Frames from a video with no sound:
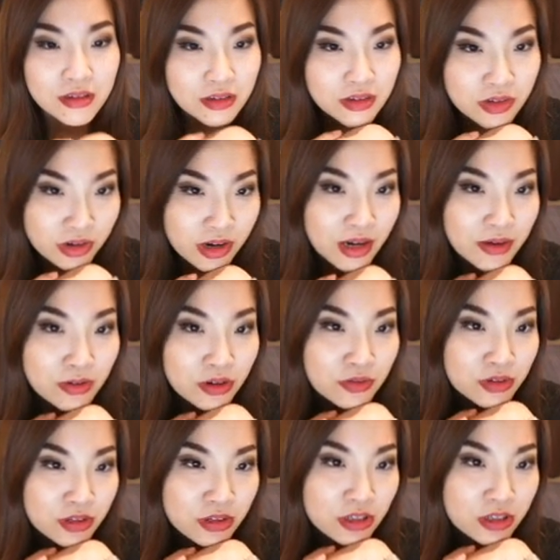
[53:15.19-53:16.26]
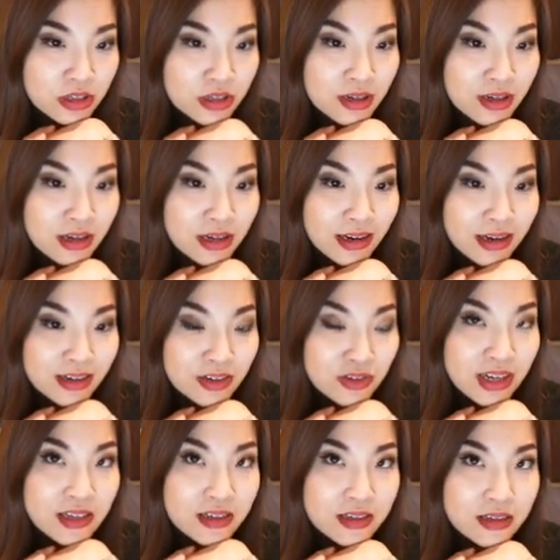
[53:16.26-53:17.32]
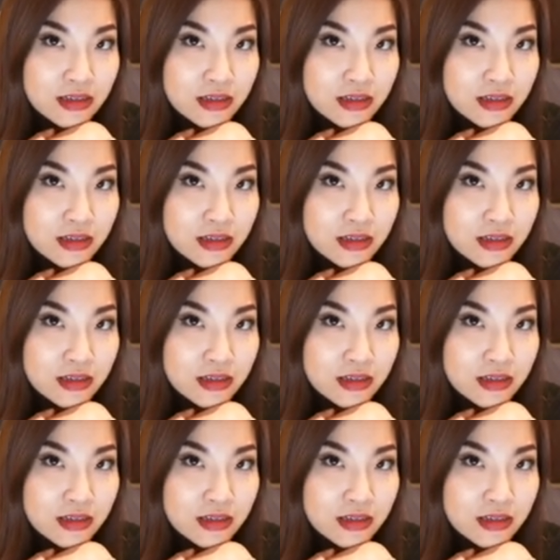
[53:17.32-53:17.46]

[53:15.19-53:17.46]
strike up a conversation and they dress,